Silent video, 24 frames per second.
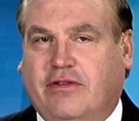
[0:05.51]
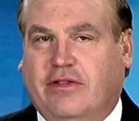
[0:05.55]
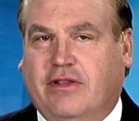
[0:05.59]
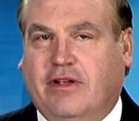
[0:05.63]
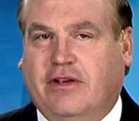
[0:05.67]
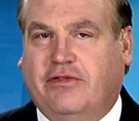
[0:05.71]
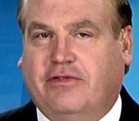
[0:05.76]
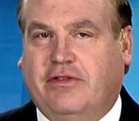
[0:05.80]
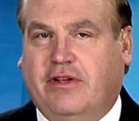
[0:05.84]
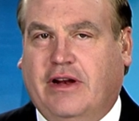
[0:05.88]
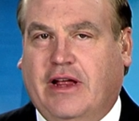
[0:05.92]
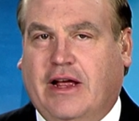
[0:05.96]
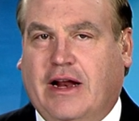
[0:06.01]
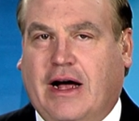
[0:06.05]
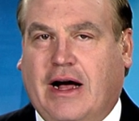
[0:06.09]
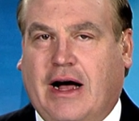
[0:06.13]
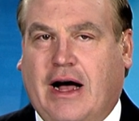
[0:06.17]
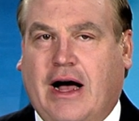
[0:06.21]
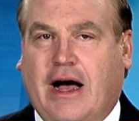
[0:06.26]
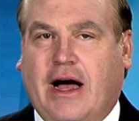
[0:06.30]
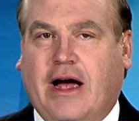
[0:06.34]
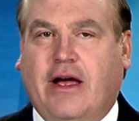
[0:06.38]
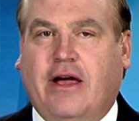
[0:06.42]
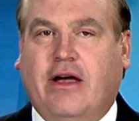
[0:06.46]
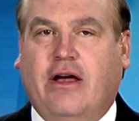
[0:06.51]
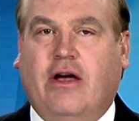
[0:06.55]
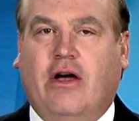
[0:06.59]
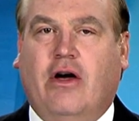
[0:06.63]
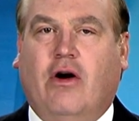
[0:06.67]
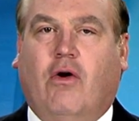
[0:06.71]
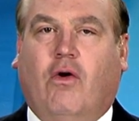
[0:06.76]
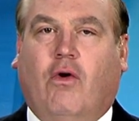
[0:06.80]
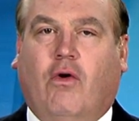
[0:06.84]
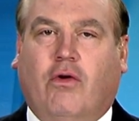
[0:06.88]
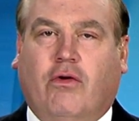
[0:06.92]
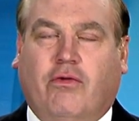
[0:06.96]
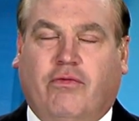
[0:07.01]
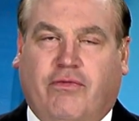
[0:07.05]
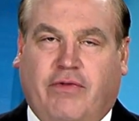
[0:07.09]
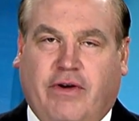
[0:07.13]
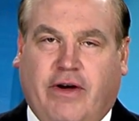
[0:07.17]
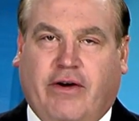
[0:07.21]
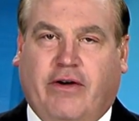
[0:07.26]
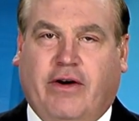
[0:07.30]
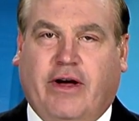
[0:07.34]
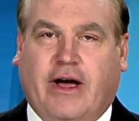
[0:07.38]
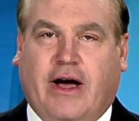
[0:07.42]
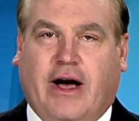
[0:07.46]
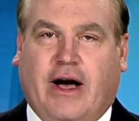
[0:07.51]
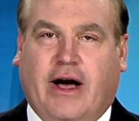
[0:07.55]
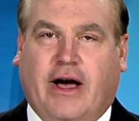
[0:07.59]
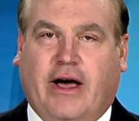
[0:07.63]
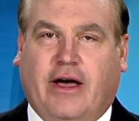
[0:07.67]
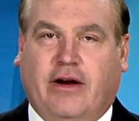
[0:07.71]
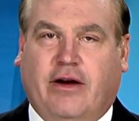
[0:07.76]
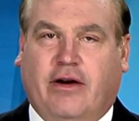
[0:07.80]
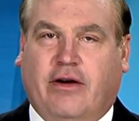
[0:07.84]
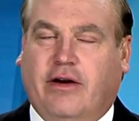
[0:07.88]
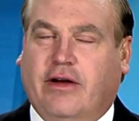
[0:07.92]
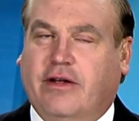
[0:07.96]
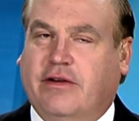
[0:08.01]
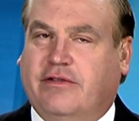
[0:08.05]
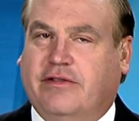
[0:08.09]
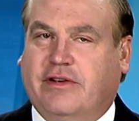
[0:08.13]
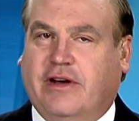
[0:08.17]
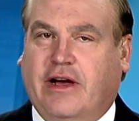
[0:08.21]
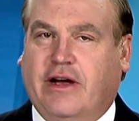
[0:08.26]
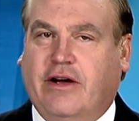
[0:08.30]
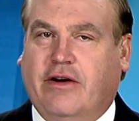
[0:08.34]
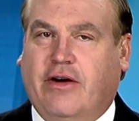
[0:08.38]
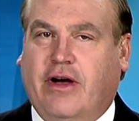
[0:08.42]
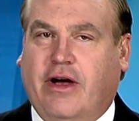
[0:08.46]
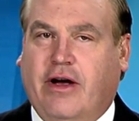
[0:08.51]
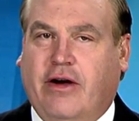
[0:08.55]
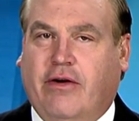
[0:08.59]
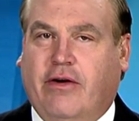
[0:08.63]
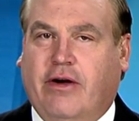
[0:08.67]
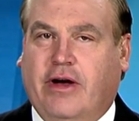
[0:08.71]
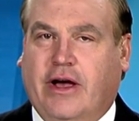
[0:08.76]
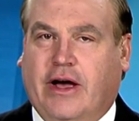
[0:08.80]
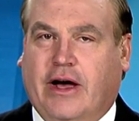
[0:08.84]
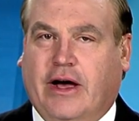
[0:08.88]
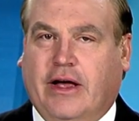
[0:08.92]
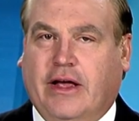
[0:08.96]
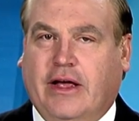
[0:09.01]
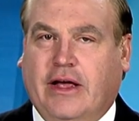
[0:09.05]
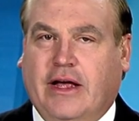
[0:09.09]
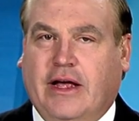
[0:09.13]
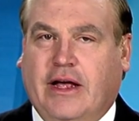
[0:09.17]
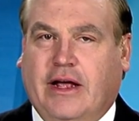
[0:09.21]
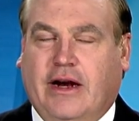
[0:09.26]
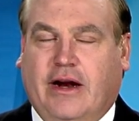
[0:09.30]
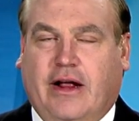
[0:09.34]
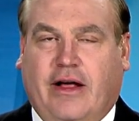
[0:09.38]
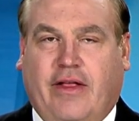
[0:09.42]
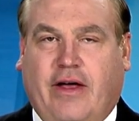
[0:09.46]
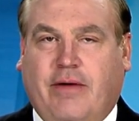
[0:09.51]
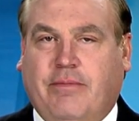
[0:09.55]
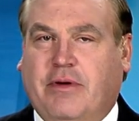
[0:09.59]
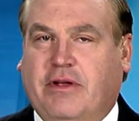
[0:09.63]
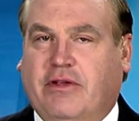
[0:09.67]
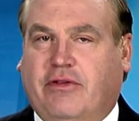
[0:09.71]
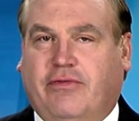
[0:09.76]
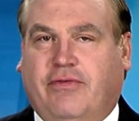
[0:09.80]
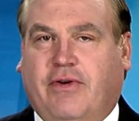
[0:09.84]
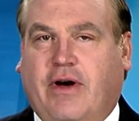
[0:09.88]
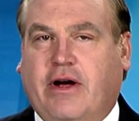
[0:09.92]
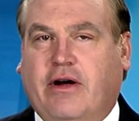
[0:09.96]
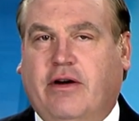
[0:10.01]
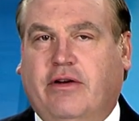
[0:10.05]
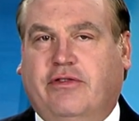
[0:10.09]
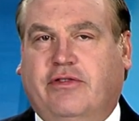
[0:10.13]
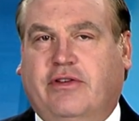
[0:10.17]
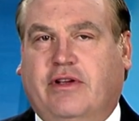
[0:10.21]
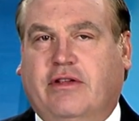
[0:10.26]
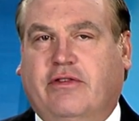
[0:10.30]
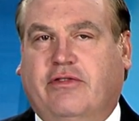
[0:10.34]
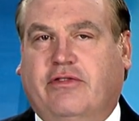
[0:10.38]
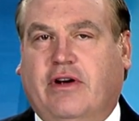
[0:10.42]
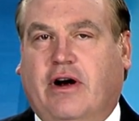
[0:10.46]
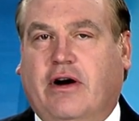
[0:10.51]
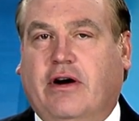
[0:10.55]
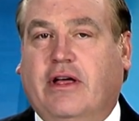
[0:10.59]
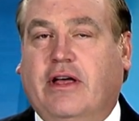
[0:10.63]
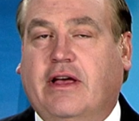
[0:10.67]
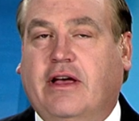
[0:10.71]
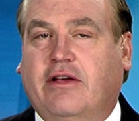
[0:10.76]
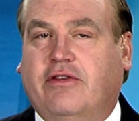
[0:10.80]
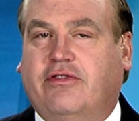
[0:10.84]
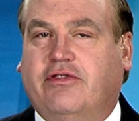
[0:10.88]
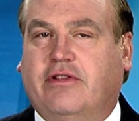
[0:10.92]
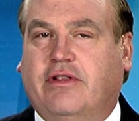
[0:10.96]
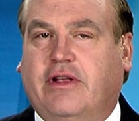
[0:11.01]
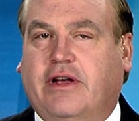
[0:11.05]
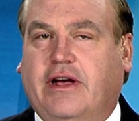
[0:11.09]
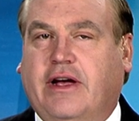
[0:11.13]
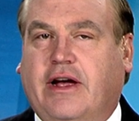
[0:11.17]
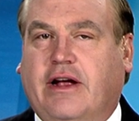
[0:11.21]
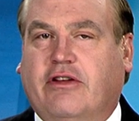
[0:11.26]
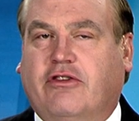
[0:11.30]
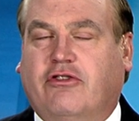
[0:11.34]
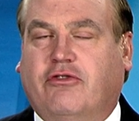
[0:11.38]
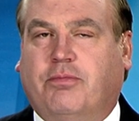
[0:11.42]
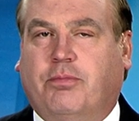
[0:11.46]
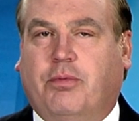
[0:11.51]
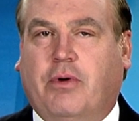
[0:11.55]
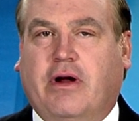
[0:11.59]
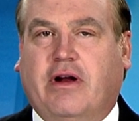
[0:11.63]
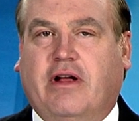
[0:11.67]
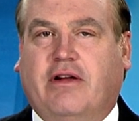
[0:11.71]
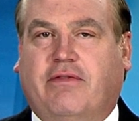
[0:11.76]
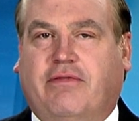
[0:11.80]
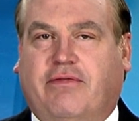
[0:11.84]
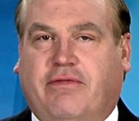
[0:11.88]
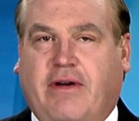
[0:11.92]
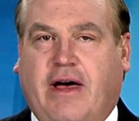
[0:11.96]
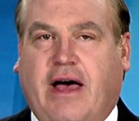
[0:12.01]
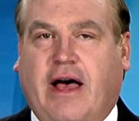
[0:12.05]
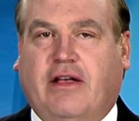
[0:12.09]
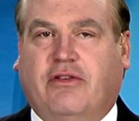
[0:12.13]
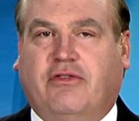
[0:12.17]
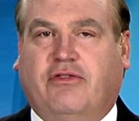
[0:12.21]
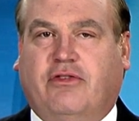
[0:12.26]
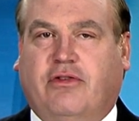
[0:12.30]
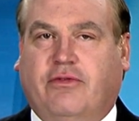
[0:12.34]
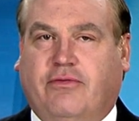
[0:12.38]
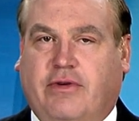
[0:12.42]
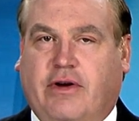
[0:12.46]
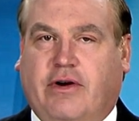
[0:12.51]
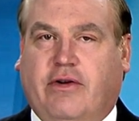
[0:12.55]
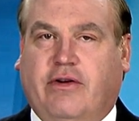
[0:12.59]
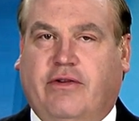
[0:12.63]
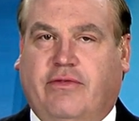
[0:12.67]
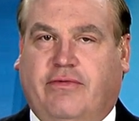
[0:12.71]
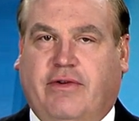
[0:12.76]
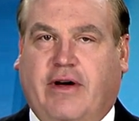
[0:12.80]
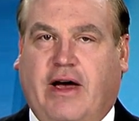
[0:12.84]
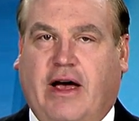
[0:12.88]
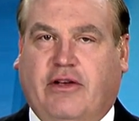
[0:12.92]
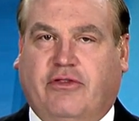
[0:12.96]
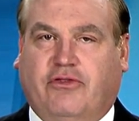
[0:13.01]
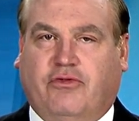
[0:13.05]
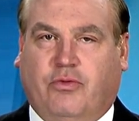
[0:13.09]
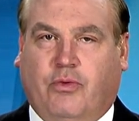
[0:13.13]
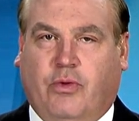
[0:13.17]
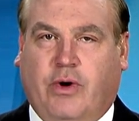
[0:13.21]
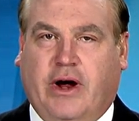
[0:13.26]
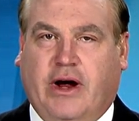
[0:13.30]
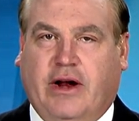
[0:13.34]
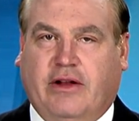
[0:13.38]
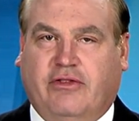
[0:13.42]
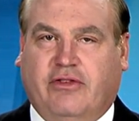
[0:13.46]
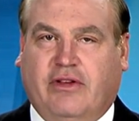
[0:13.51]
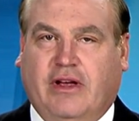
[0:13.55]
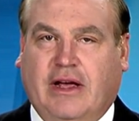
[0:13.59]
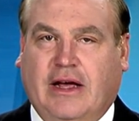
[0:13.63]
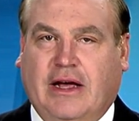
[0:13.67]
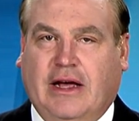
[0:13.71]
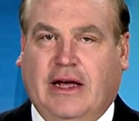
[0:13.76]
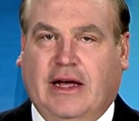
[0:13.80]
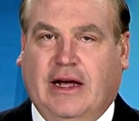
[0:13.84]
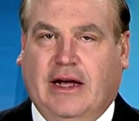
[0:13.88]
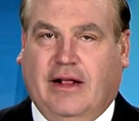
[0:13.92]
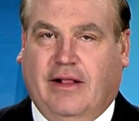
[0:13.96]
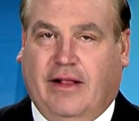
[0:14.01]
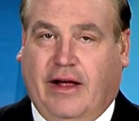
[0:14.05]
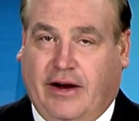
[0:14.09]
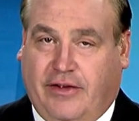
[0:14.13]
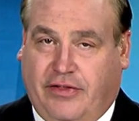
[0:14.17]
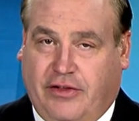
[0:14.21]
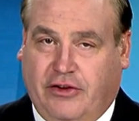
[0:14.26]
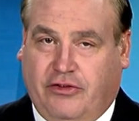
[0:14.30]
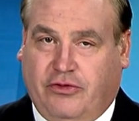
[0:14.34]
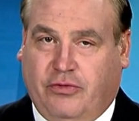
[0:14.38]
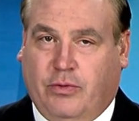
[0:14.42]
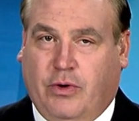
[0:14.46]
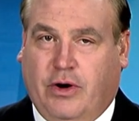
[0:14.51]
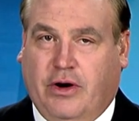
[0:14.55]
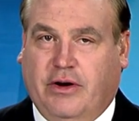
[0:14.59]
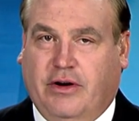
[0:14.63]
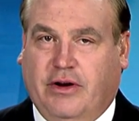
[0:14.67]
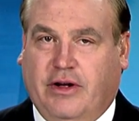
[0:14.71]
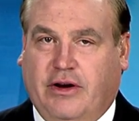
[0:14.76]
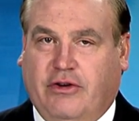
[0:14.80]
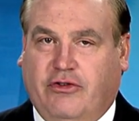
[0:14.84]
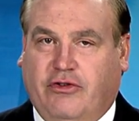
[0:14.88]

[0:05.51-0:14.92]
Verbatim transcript: listed at high or very high in our entire area. Now that means fires can start easily and spread at fast to very fast rates. Like this one did